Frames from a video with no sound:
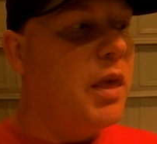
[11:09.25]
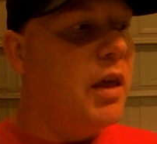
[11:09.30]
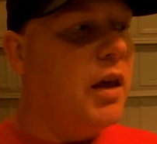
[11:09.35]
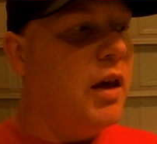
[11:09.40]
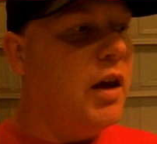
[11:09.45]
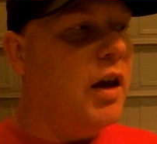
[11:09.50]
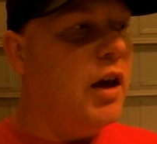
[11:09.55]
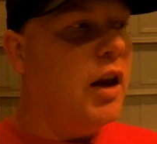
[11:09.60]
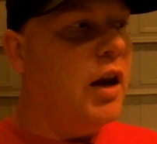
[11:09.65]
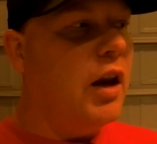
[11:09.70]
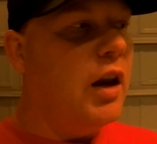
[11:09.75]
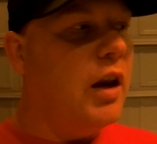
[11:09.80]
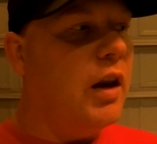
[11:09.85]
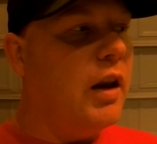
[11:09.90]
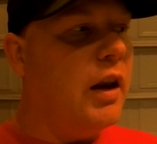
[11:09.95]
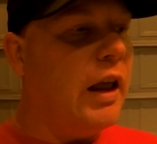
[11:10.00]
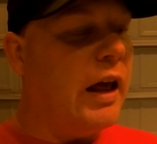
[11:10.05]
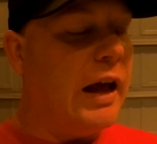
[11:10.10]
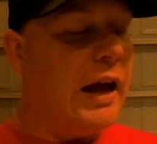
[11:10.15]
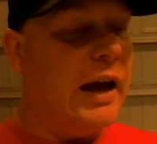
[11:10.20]
And
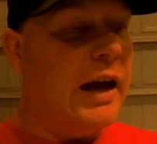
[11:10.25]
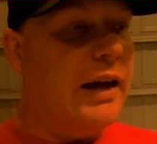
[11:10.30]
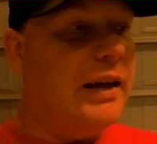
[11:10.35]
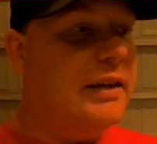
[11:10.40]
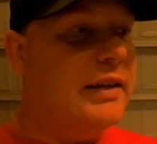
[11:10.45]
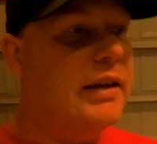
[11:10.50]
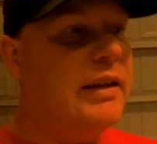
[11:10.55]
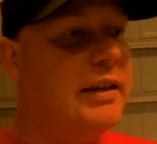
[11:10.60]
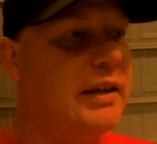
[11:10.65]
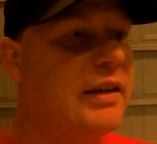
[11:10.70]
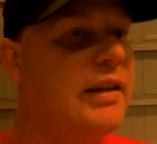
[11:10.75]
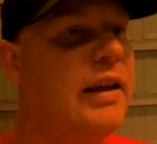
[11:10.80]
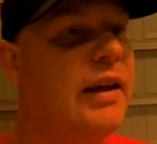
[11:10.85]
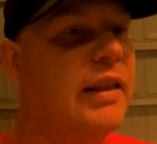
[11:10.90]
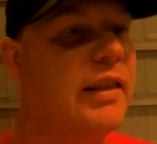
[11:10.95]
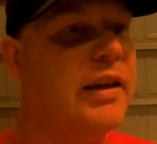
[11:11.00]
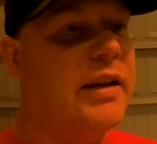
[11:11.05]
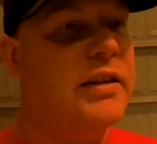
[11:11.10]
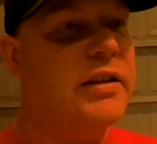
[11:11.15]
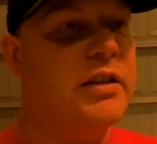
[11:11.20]
I tend to take
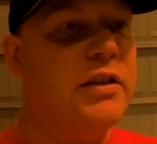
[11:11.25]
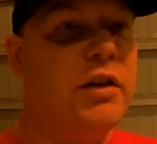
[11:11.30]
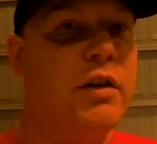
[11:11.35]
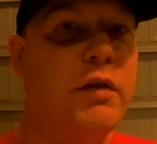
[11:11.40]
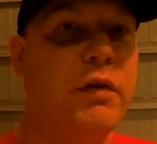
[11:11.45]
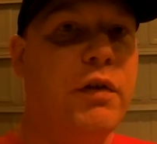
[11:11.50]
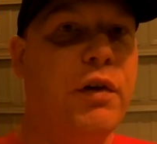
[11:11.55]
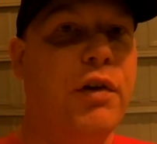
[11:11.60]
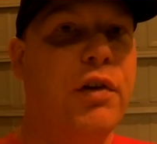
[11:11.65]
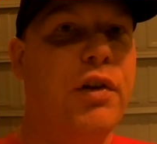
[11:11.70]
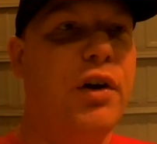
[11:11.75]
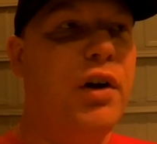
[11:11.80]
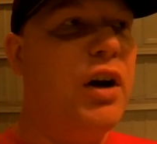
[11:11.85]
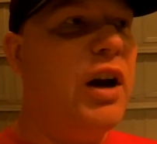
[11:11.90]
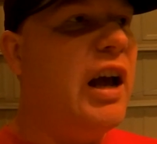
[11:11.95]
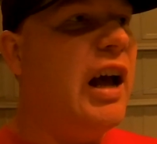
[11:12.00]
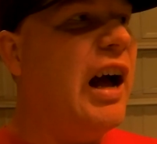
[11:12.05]
things a little further.